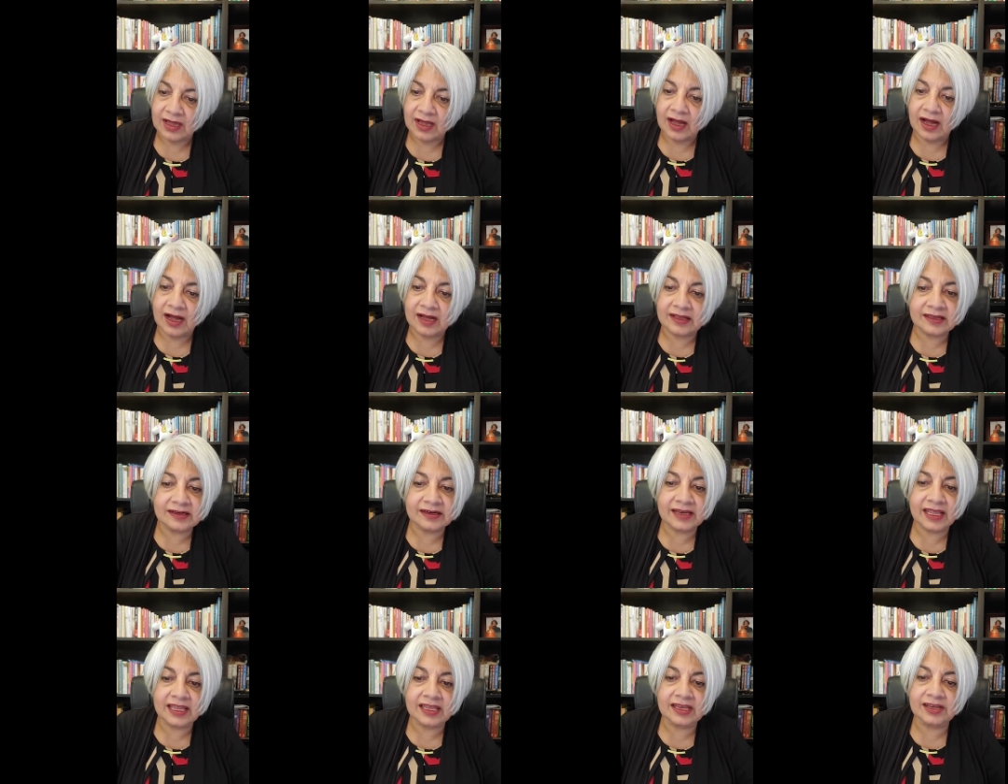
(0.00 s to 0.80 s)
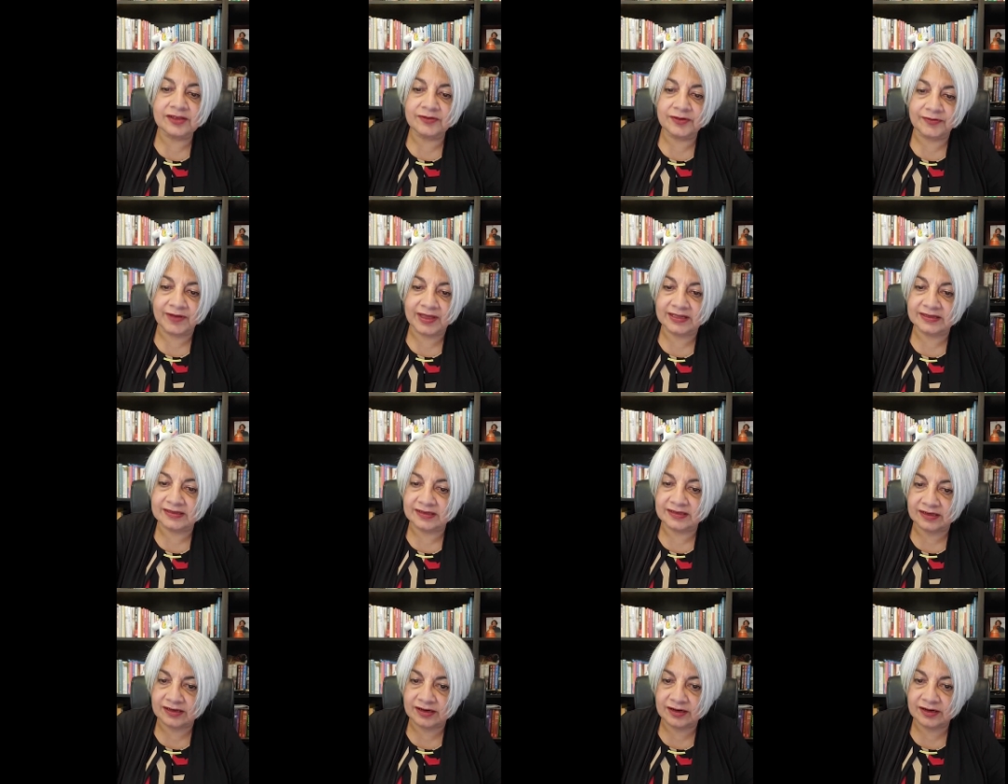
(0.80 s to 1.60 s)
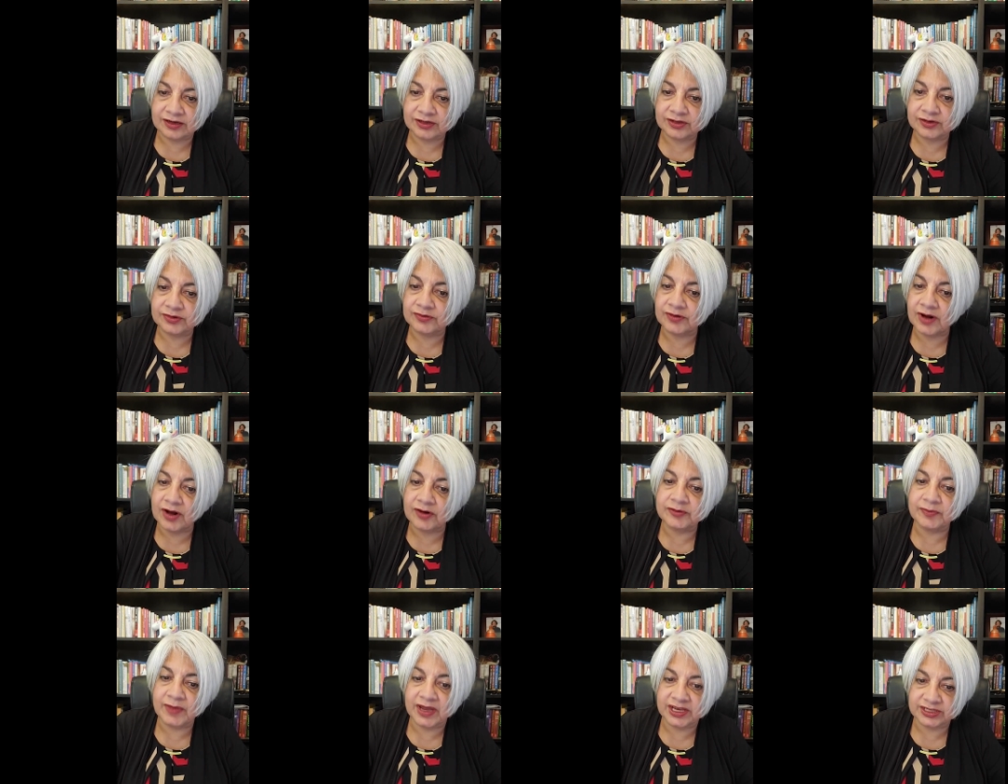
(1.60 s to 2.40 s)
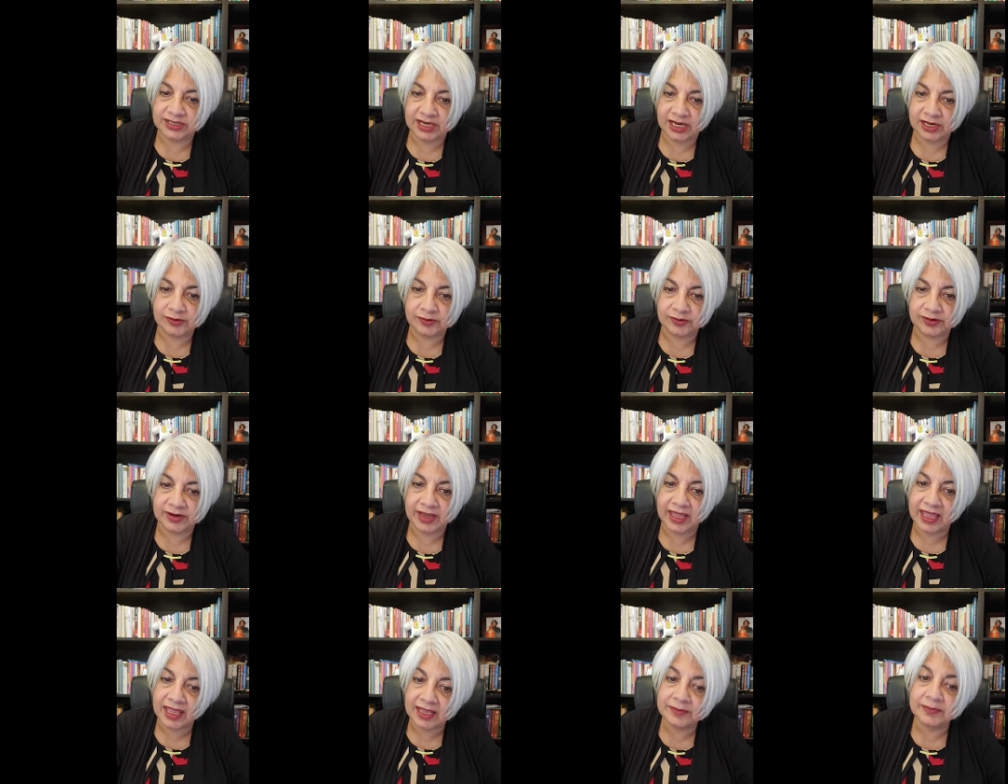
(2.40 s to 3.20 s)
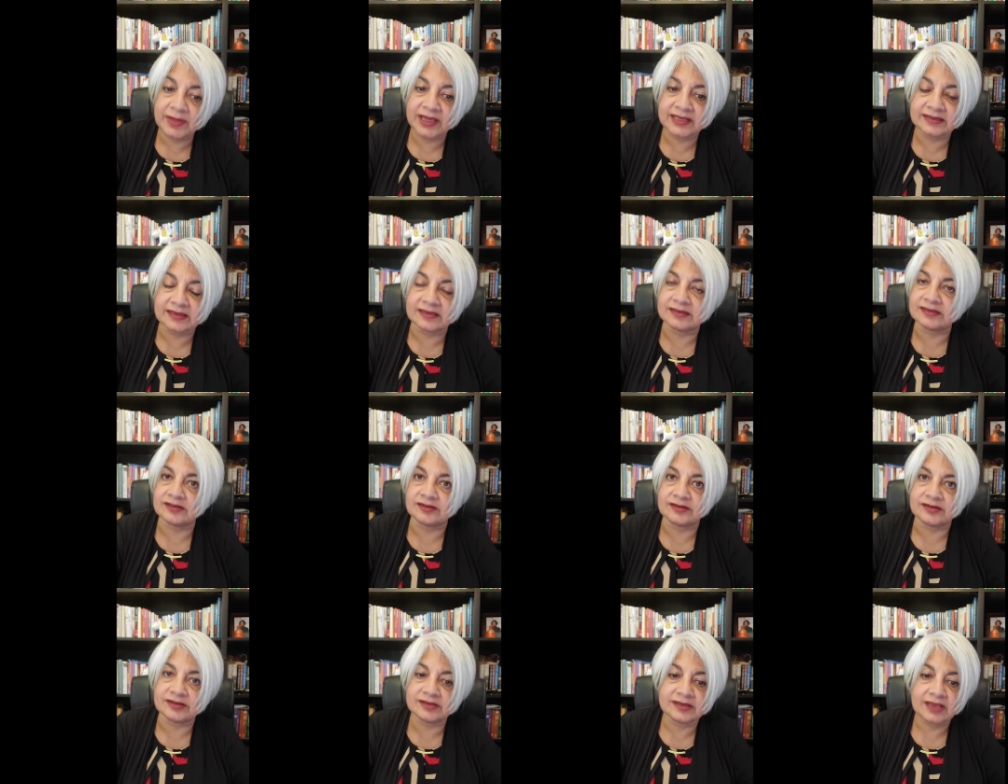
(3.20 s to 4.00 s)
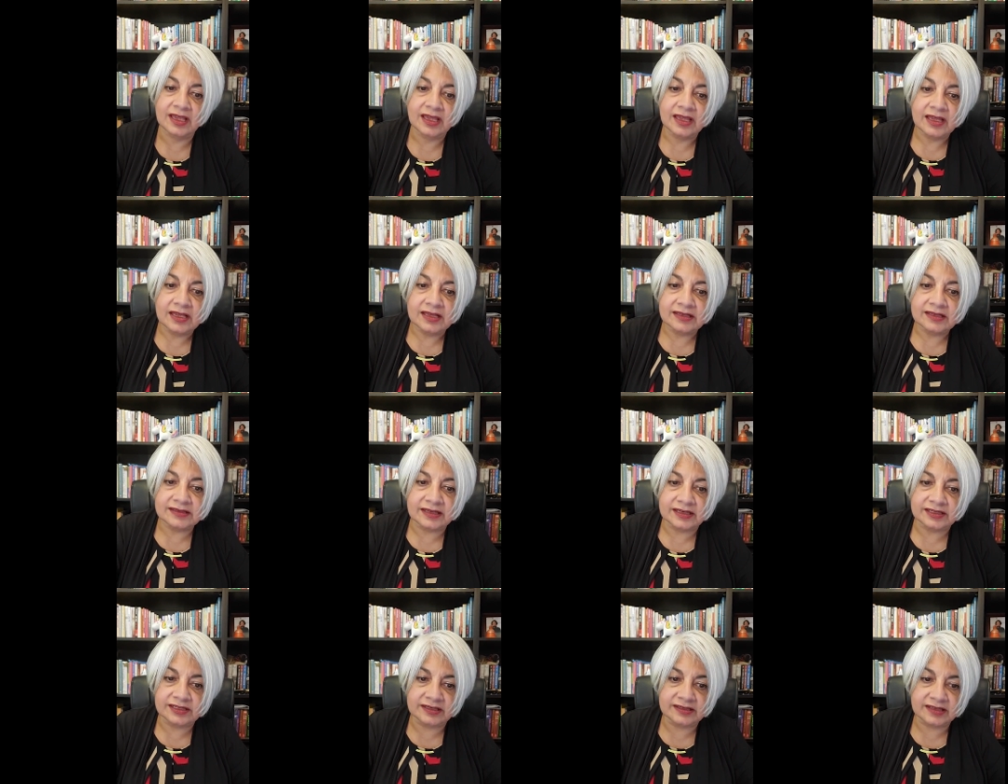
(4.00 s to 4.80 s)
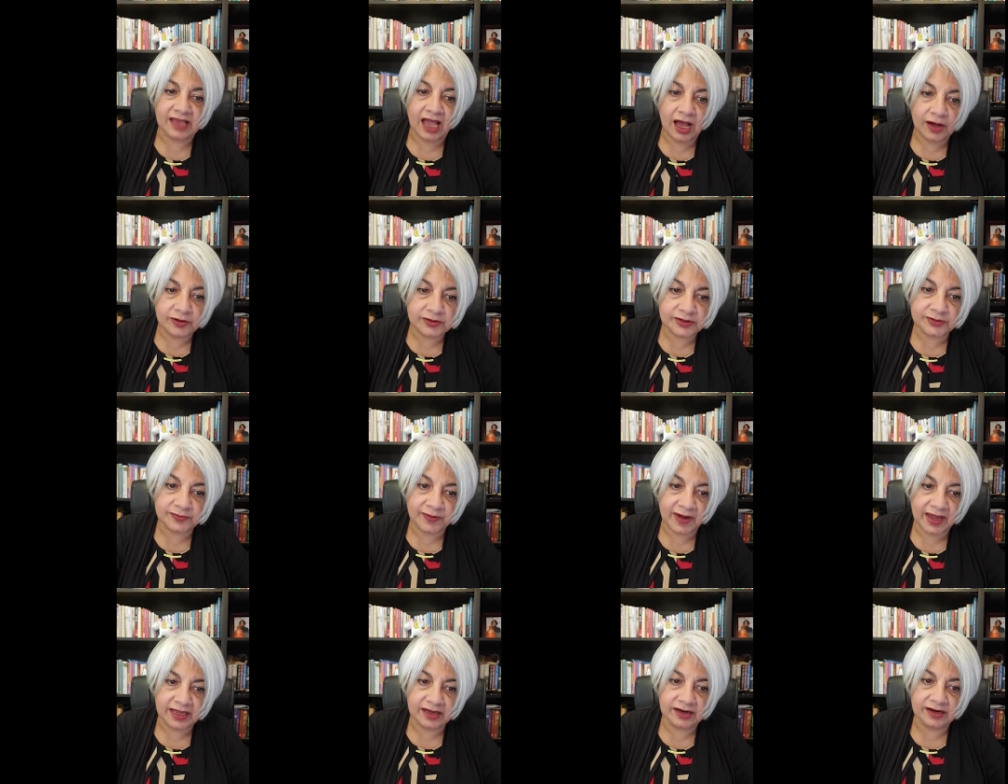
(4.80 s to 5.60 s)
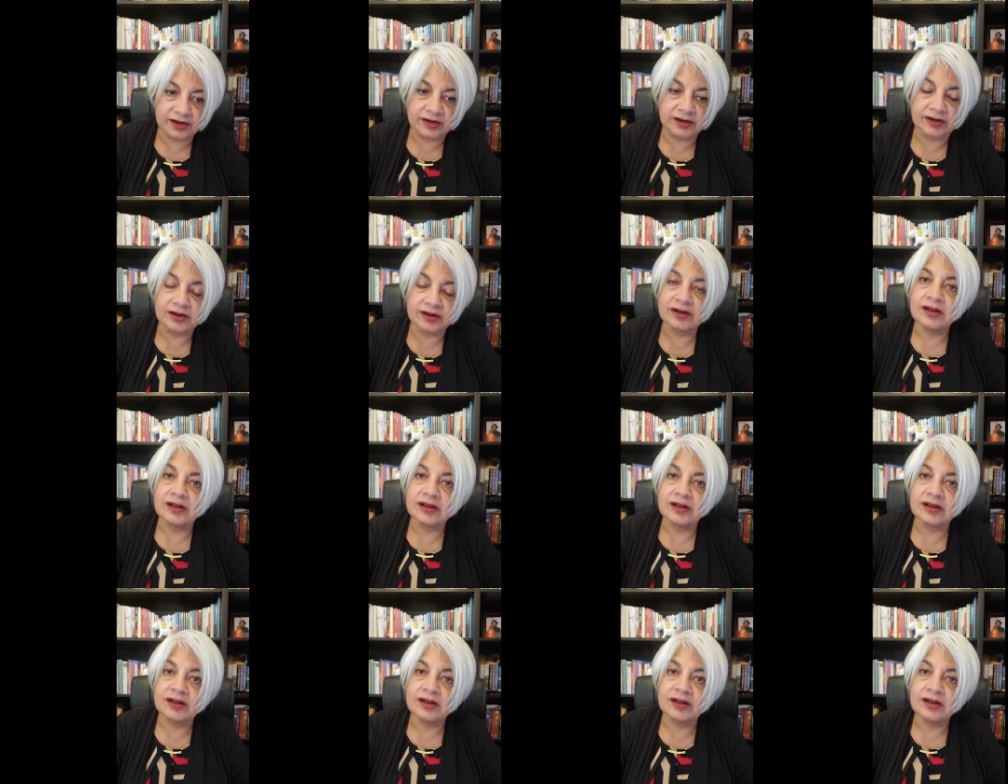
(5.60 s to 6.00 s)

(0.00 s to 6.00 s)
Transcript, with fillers: Other negative events occurred throughout my childhood and my sister's, such as a house fire,